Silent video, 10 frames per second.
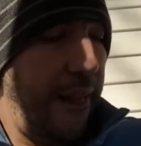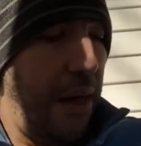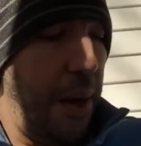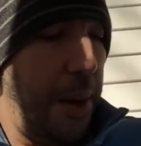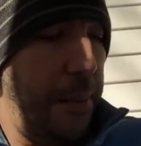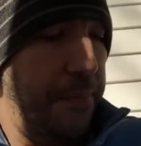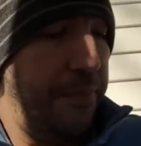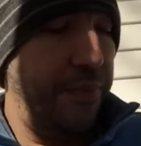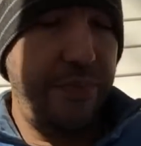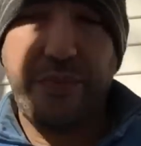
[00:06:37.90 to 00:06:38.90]

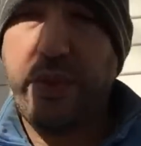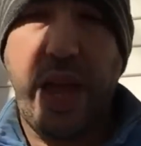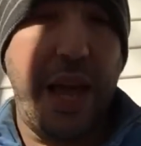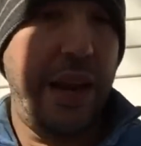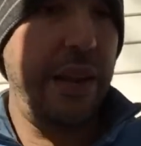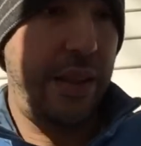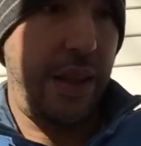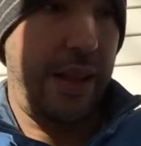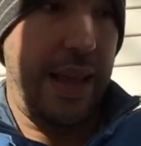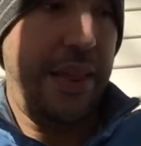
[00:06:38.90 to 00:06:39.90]
um, and
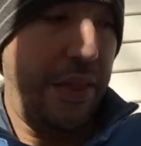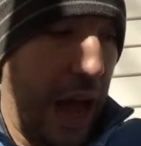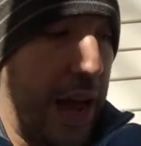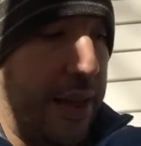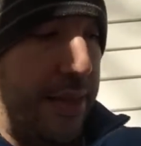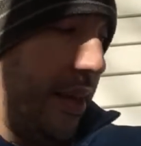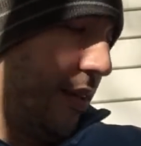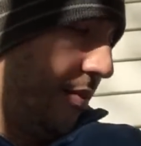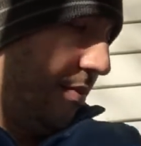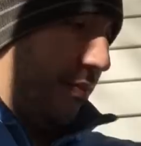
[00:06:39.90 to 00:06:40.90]
I
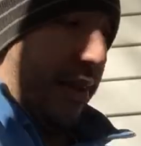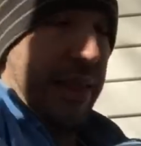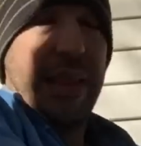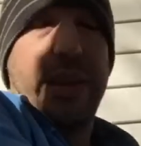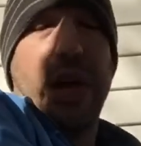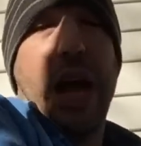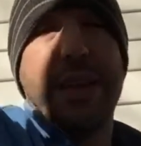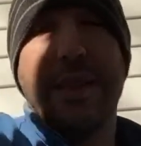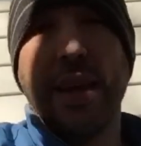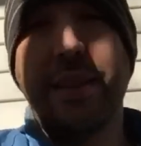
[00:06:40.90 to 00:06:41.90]
think, at least
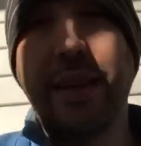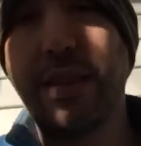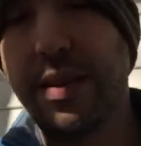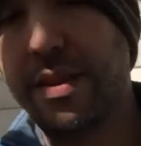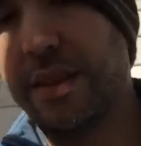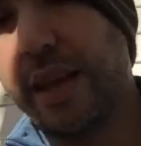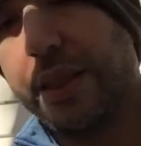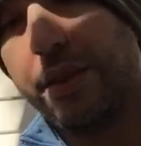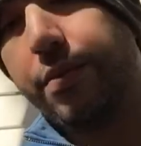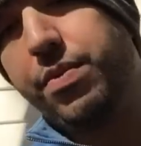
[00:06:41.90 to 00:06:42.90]
I think that the
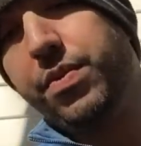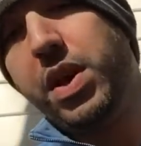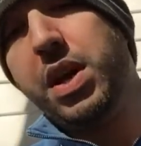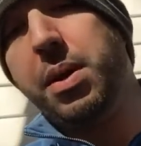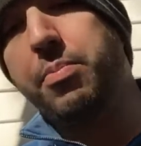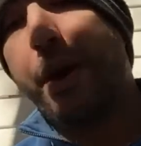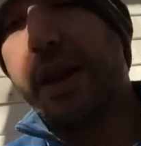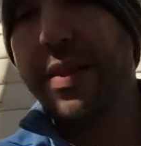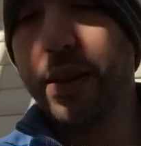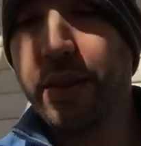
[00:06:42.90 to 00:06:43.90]
death of
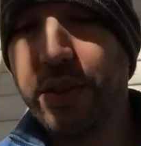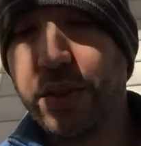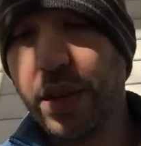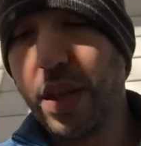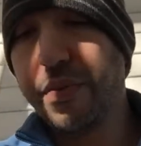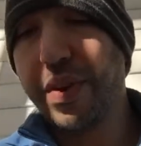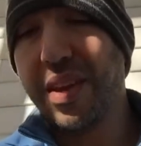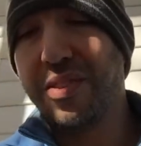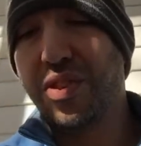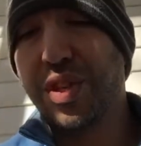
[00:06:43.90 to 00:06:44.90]
Benedict is
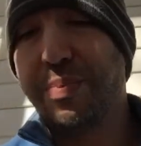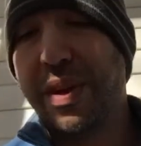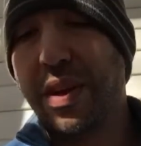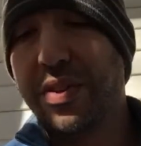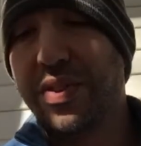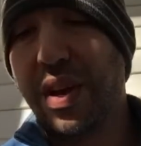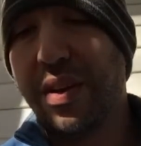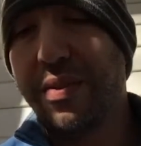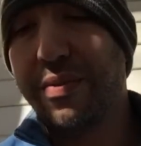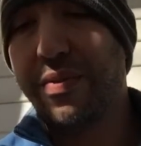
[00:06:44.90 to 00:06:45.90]
significant just because
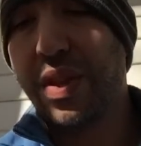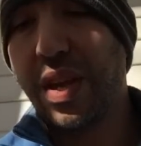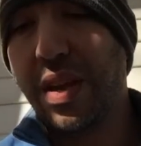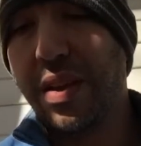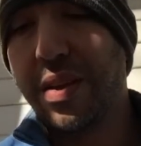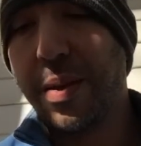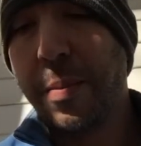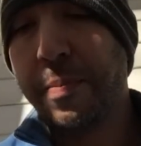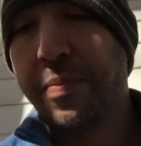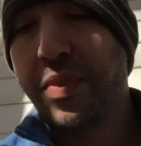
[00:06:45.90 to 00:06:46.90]
of the
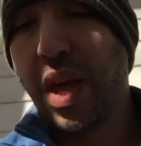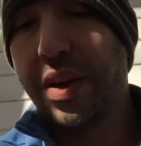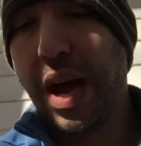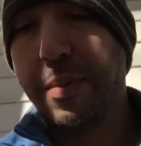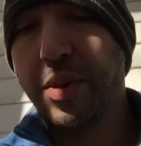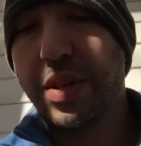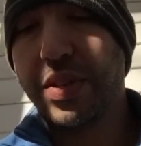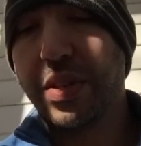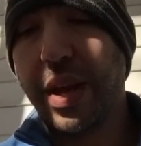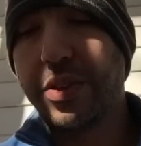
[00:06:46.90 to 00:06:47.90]

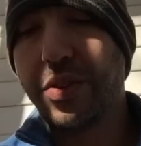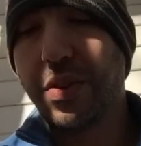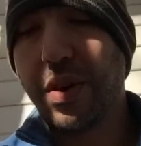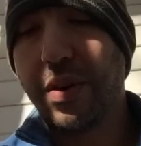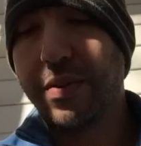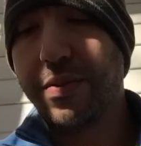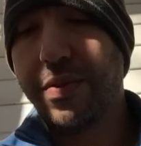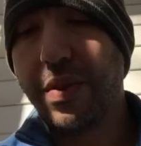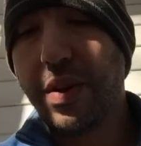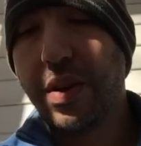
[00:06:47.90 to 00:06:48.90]
anomalous nature of
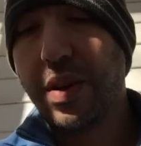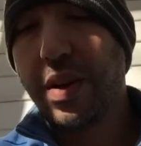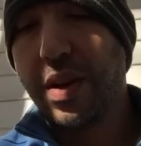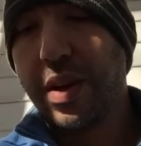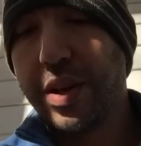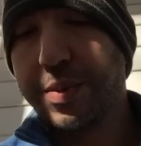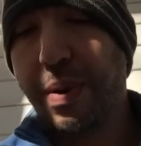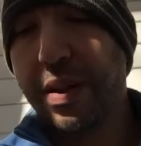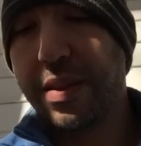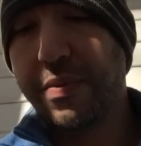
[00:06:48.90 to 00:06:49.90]
his
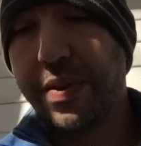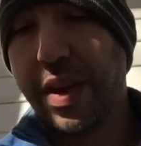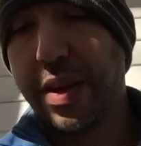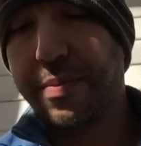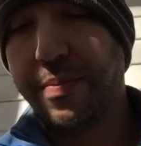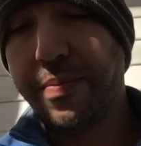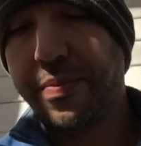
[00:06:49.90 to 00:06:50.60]
pontificate,